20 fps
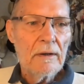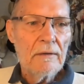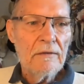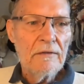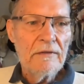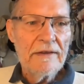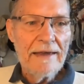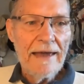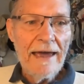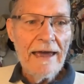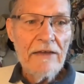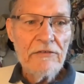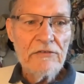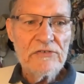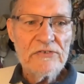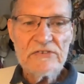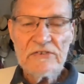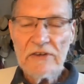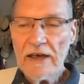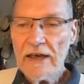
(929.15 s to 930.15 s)
the 8th
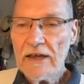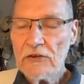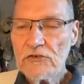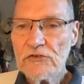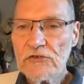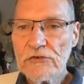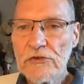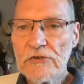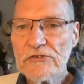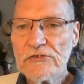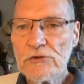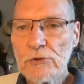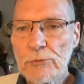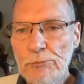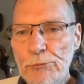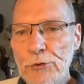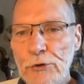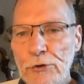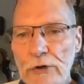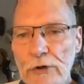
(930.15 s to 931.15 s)
stage, the
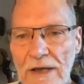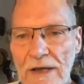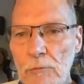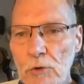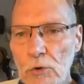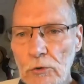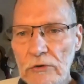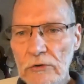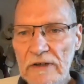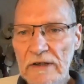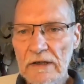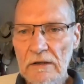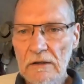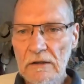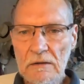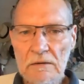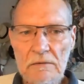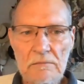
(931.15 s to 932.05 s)
supreme ordeal.